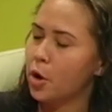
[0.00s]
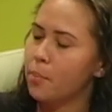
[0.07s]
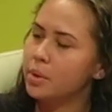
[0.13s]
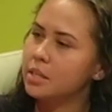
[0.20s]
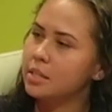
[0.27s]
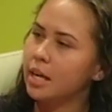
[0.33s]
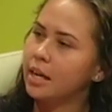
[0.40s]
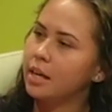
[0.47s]

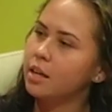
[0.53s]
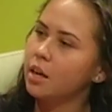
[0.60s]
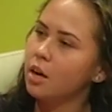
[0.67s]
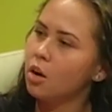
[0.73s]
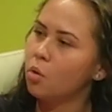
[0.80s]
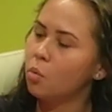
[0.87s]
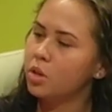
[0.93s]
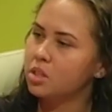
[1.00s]
open day,
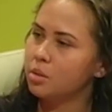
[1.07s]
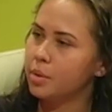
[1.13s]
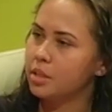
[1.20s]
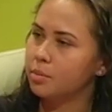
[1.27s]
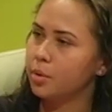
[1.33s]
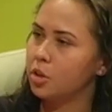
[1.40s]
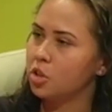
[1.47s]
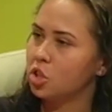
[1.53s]
what's the
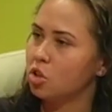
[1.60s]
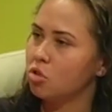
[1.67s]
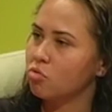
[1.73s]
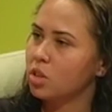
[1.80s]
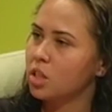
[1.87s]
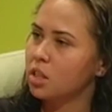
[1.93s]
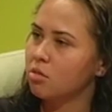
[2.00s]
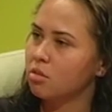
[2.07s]
best person to
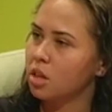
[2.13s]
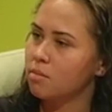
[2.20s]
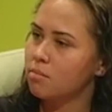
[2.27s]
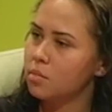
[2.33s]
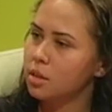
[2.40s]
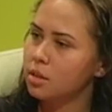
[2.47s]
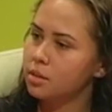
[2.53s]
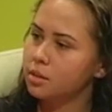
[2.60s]
ring or number?